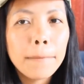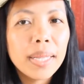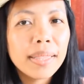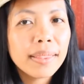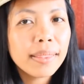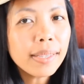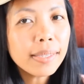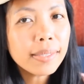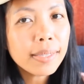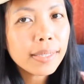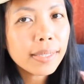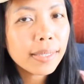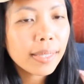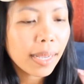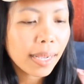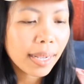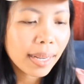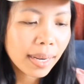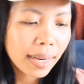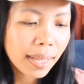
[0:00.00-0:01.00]
But this is
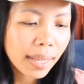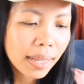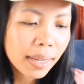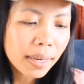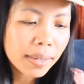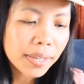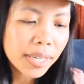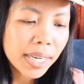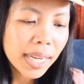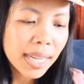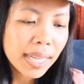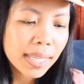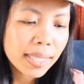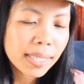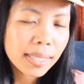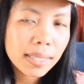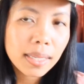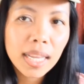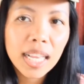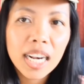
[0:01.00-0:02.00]
the
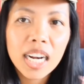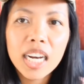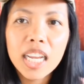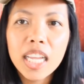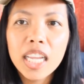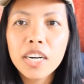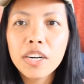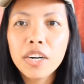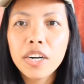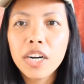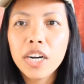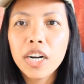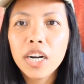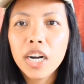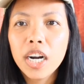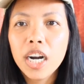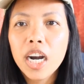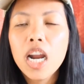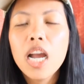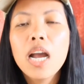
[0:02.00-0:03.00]
clearest, clear.
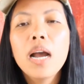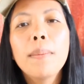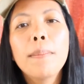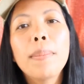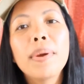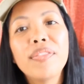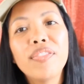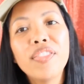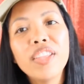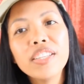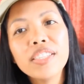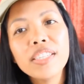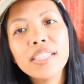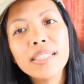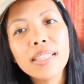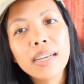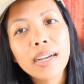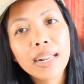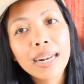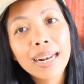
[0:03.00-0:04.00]
But this is
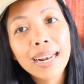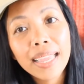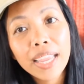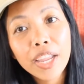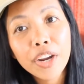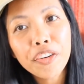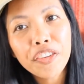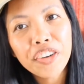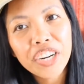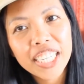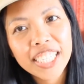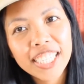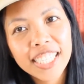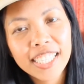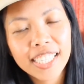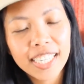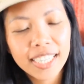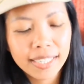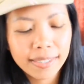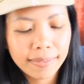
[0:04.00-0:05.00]
the
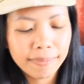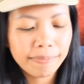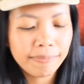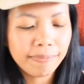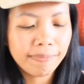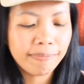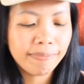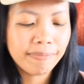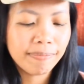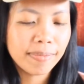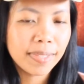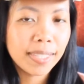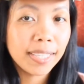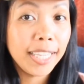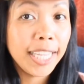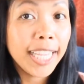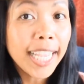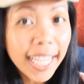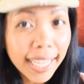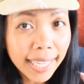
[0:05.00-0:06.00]
clearest.
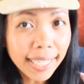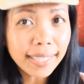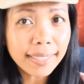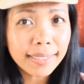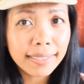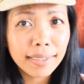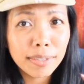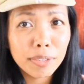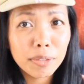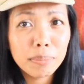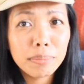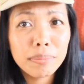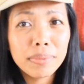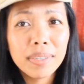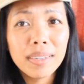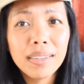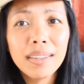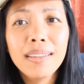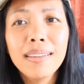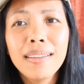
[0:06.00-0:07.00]
Yan! Ano
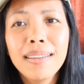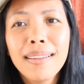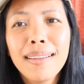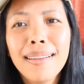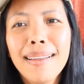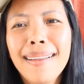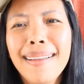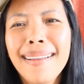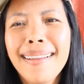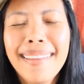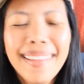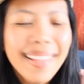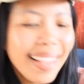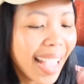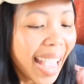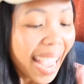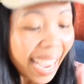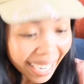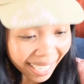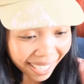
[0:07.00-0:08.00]
ba?
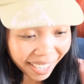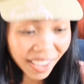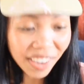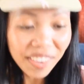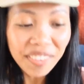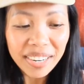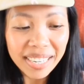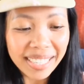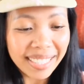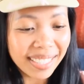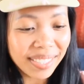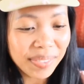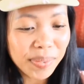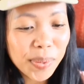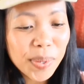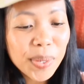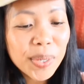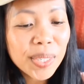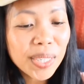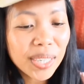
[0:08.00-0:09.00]
Clearest
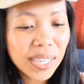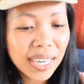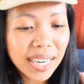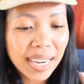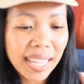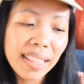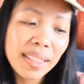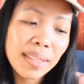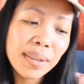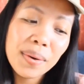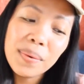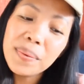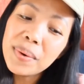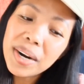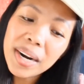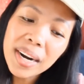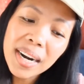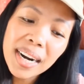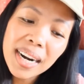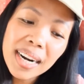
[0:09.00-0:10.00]
water in the
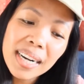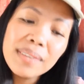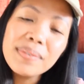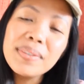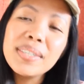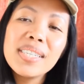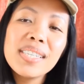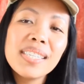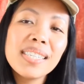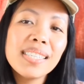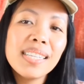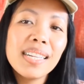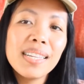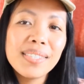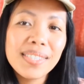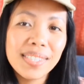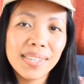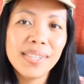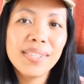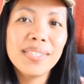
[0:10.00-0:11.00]
world, which is
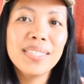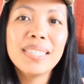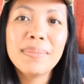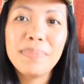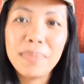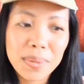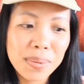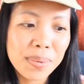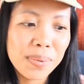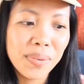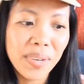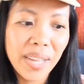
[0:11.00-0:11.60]
Nelson's Blue